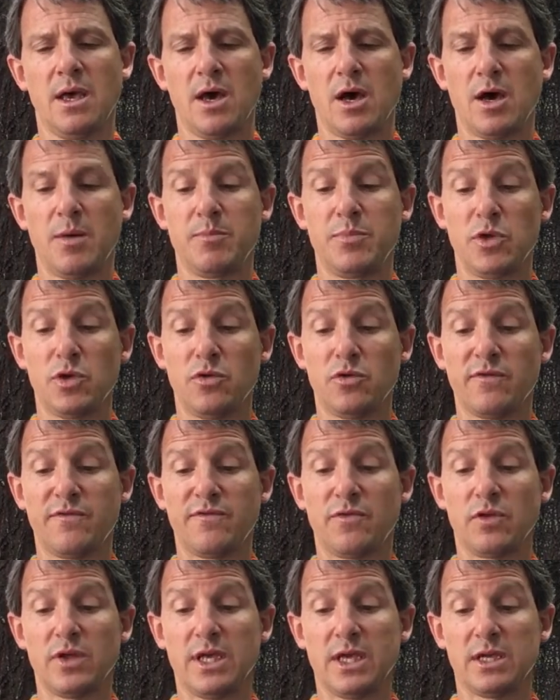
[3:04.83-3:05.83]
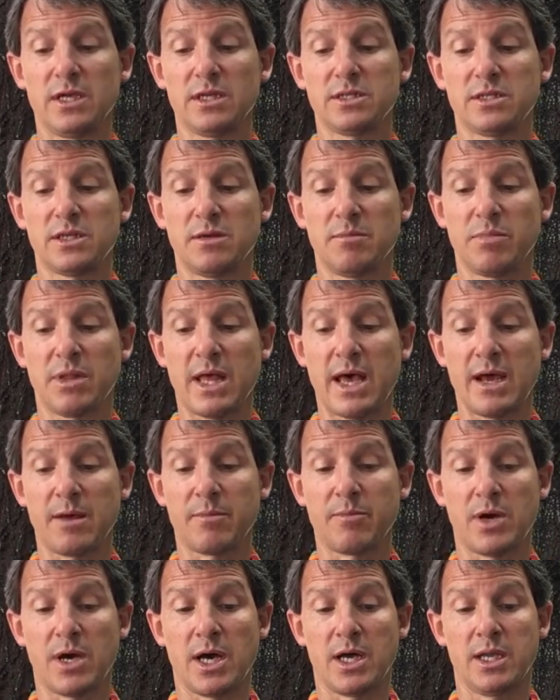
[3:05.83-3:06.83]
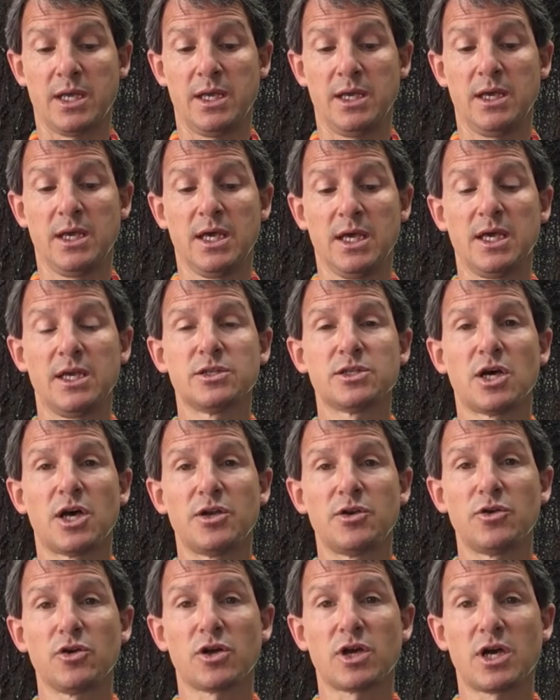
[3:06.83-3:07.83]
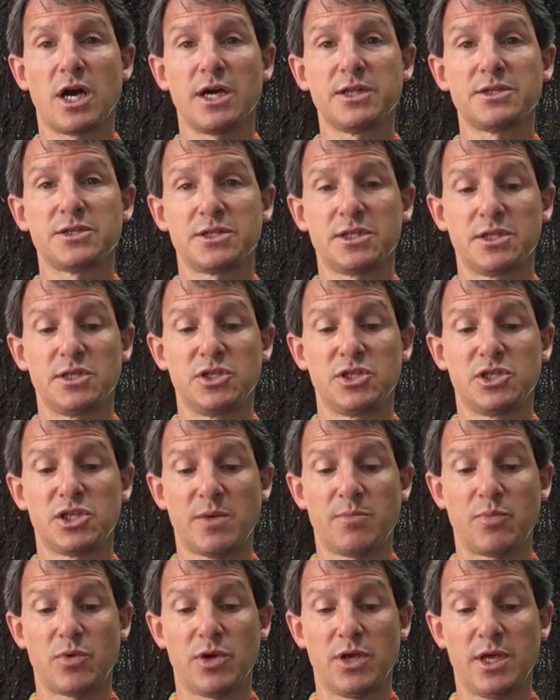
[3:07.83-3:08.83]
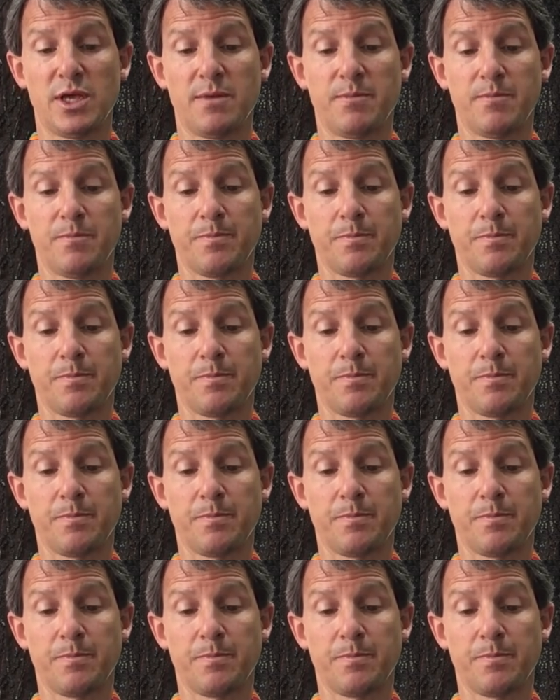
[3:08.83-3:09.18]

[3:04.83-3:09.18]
a beautiful, innocent black body, is under constant jeopardy.